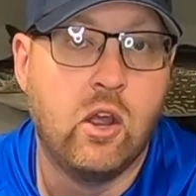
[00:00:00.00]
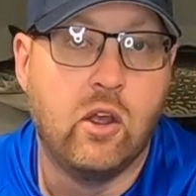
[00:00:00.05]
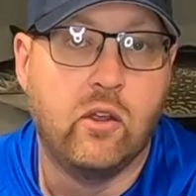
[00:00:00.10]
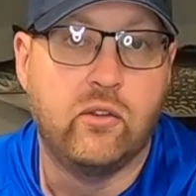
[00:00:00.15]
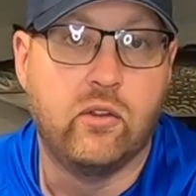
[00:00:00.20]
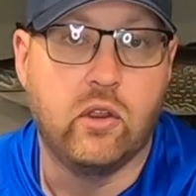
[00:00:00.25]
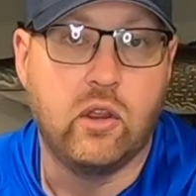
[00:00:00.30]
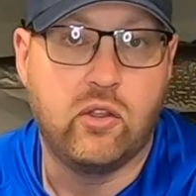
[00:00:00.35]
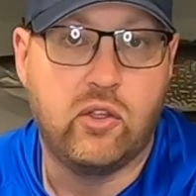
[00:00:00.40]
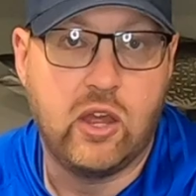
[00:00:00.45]

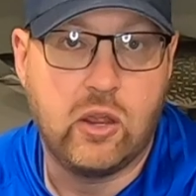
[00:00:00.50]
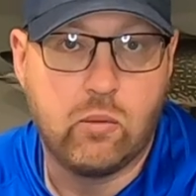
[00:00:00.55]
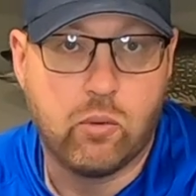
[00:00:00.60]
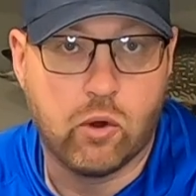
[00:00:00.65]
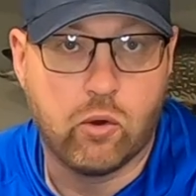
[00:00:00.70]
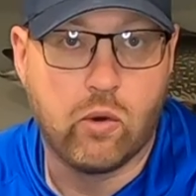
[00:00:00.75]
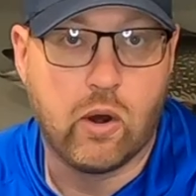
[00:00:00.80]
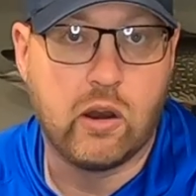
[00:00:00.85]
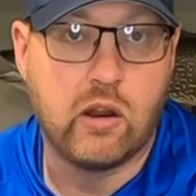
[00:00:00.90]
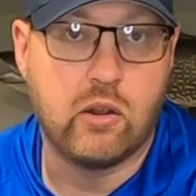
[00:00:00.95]
So you think
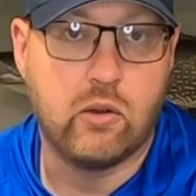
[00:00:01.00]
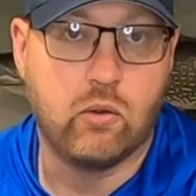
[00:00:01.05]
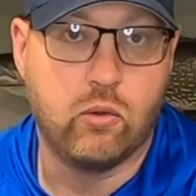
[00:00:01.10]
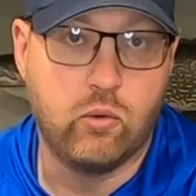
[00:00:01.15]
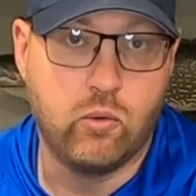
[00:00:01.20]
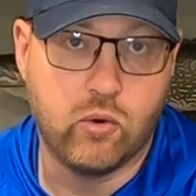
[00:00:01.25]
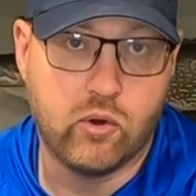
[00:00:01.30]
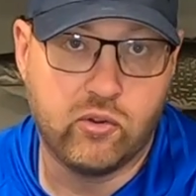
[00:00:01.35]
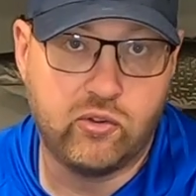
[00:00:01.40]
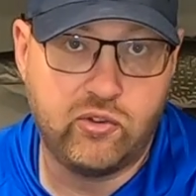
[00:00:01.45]
we're running
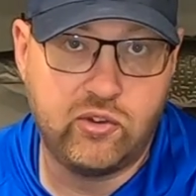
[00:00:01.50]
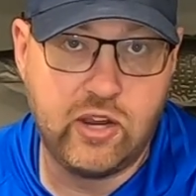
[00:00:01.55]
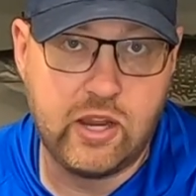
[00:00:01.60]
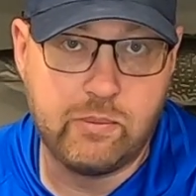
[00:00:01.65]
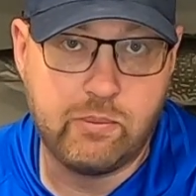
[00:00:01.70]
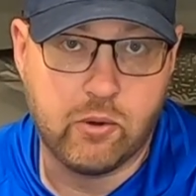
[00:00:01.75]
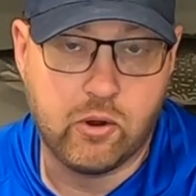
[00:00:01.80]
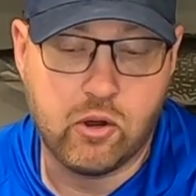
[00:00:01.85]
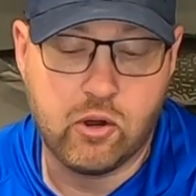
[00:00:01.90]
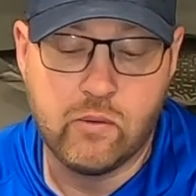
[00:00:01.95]
lures
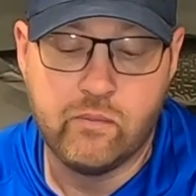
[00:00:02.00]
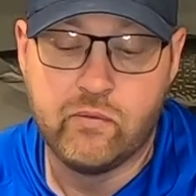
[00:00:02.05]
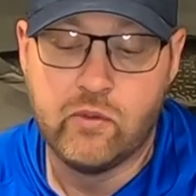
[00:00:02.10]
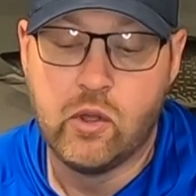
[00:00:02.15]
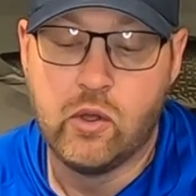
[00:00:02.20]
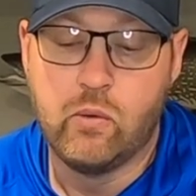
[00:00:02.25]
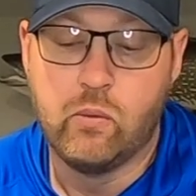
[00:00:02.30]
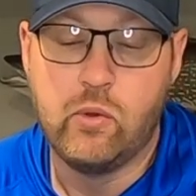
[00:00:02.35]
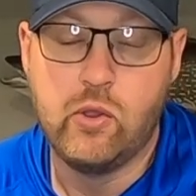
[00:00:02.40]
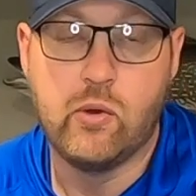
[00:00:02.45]
deeper,
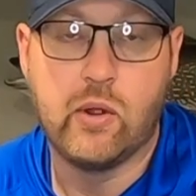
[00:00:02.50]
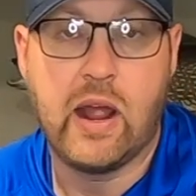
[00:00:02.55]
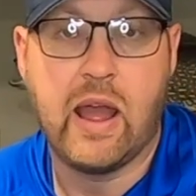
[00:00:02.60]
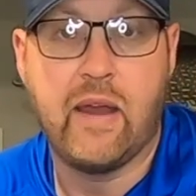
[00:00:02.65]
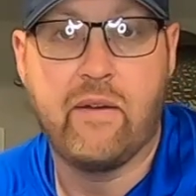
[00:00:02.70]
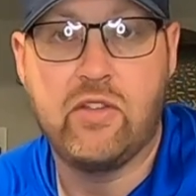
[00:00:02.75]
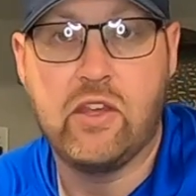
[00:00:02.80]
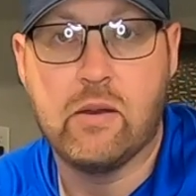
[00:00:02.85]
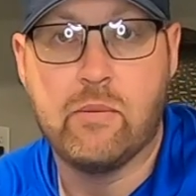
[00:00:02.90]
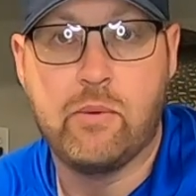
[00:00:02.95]
we want to
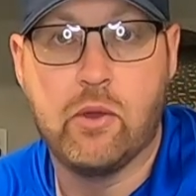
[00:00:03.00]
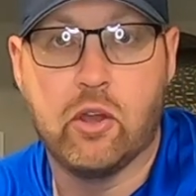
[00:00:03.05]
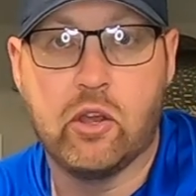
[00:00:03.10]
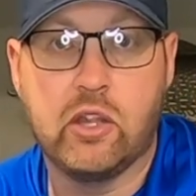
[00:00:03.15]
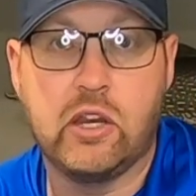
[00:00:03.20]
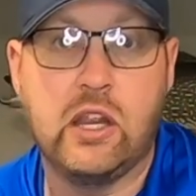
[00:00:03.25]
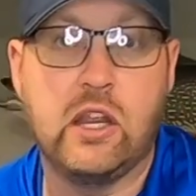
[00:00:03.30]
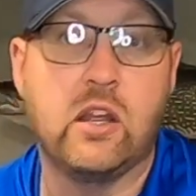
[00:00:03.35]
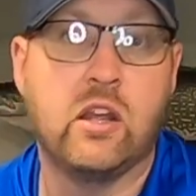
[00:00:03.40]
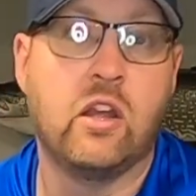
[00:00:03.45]
have the
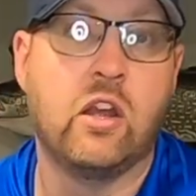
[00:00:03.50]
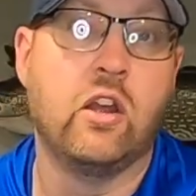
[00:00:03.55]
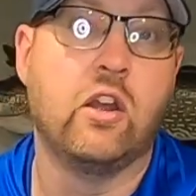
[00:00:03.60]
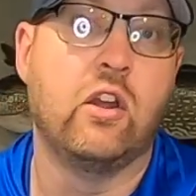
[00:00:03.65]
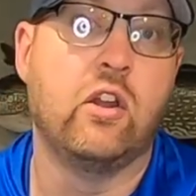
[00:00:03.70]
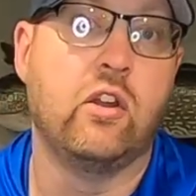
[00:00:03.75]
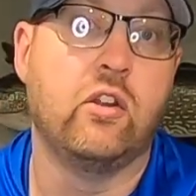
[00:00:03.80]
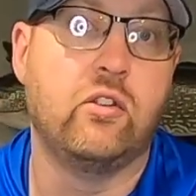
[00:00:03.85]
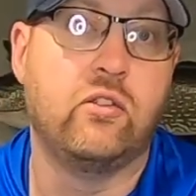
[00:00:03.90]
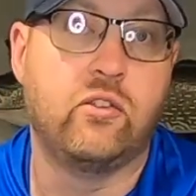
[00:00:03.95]
ability
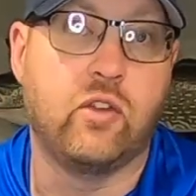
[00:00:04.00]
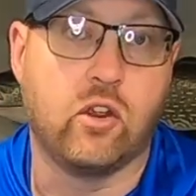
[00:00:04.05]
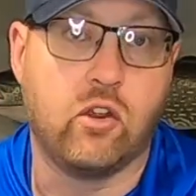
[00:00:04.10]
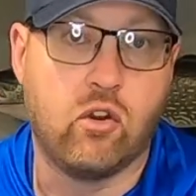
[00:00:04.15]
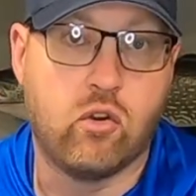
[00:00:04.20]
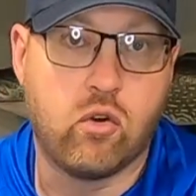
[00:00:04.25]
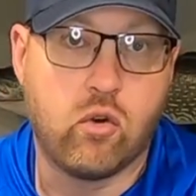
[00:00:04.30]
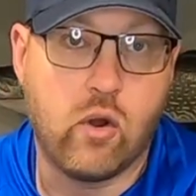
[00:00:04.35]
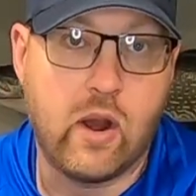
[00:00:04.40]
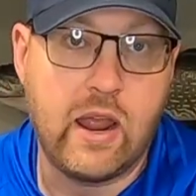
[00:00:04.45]
to
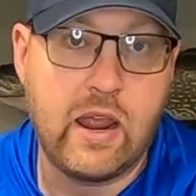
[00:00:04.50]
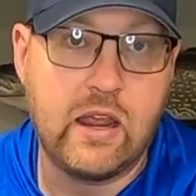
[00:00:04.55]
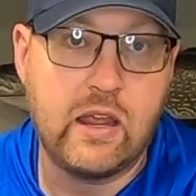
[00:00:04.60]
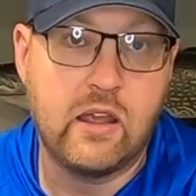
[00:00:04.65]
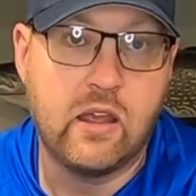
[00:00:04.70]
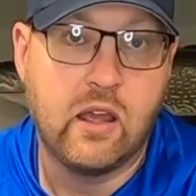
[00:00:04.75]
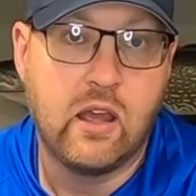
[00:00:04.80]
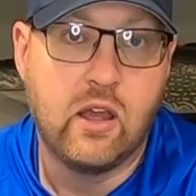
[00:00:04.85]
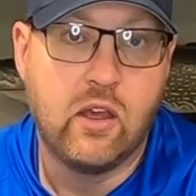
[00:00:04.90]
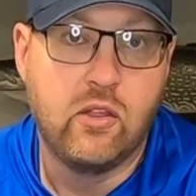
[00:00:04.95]
crank
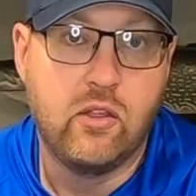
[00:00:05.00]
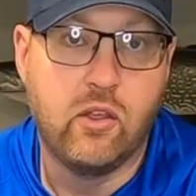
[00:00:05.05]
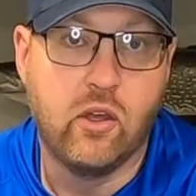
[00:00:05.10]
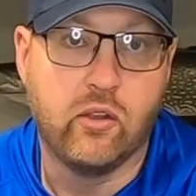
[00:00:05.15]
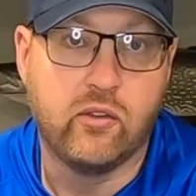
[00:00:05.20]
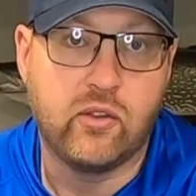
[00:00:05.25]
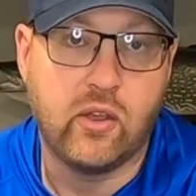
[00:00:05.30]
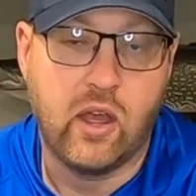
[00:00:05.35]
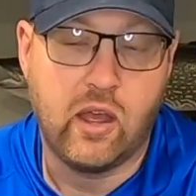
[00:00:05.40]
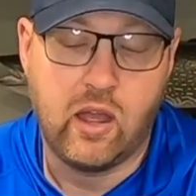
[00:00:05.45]

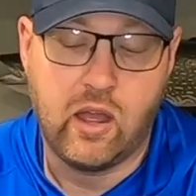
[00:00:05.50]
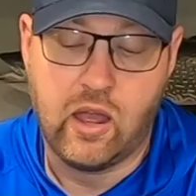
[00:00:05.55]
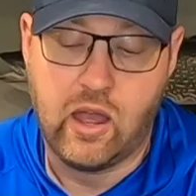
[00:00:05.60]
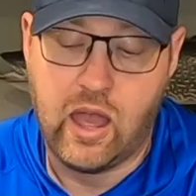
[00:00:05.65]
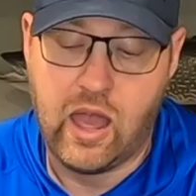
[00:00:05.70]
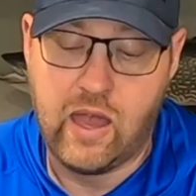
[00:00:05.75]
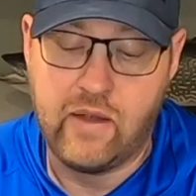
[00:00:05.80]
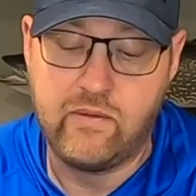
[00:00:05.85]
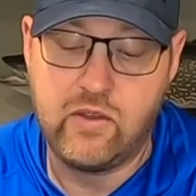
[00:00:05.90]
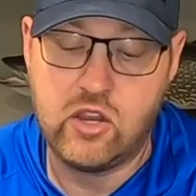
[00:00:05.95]
those
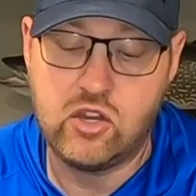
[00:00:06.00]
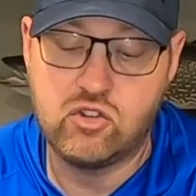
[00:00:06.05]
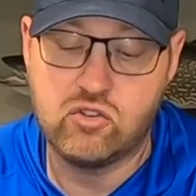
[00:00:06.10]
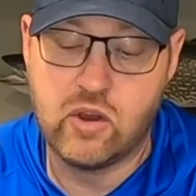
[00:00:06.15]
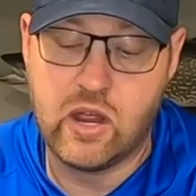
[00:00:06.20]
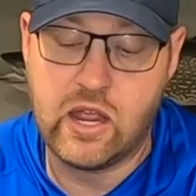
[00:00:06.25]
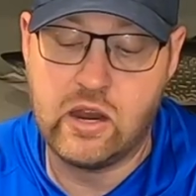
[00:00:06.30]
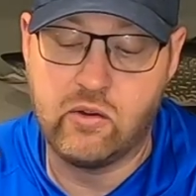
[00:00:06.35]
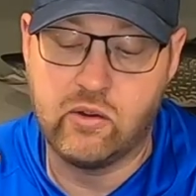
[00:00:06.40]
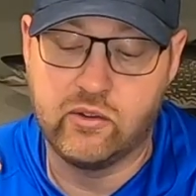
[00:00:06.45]
heavy
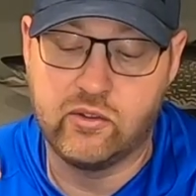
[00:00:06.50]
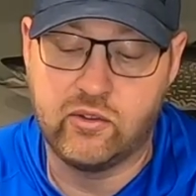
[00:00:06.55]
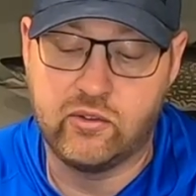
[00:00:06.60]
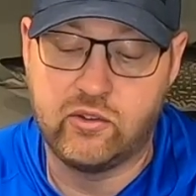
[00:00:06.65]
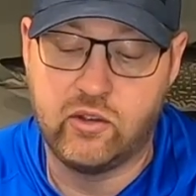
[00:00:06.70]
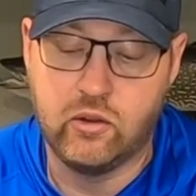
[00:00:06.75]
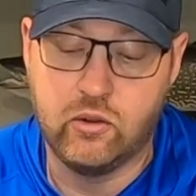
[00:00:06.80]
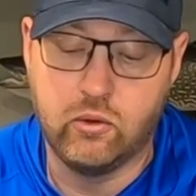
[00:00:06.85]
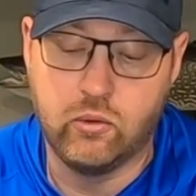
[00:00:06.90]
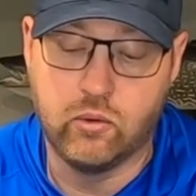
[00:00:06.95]
drag
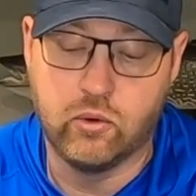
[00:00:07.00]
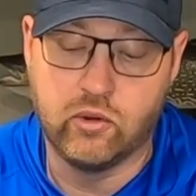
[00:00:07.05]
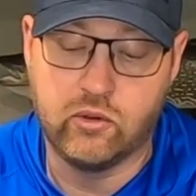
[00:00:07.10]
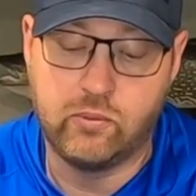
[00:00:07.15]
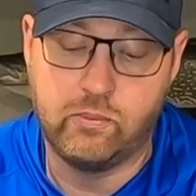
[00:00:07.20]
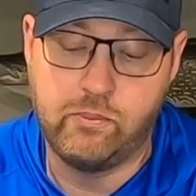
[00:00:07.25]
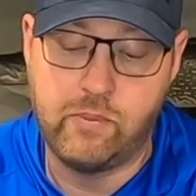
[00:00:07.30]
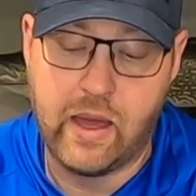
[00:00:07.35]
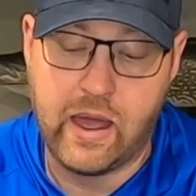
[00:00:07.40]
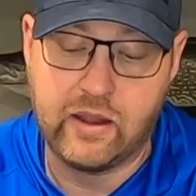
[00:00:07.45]
resistant lures
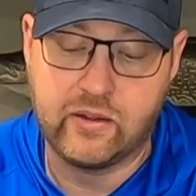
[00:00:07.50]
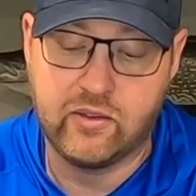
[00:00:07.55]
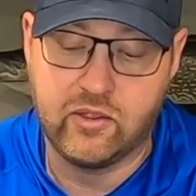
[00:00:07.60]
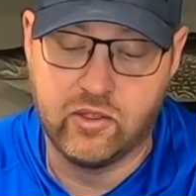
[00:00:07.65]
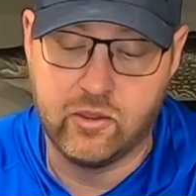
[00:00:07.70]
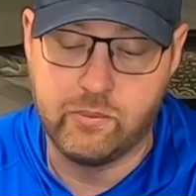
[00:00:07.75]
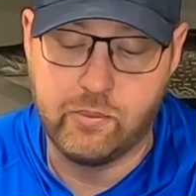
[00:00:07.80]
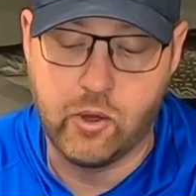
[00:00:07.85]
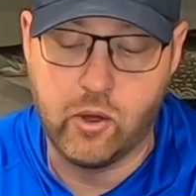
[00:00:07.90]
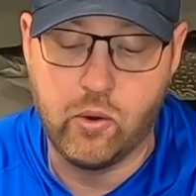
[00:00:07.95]
back to
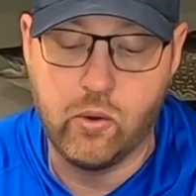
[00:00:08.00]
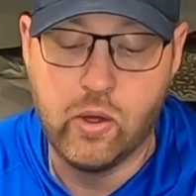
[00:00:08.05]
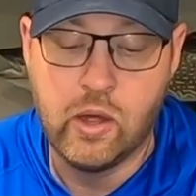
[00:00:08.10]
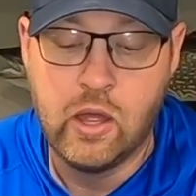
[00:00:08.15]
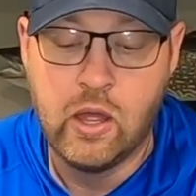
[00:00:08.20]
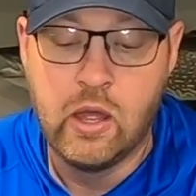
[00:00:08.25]
the boat.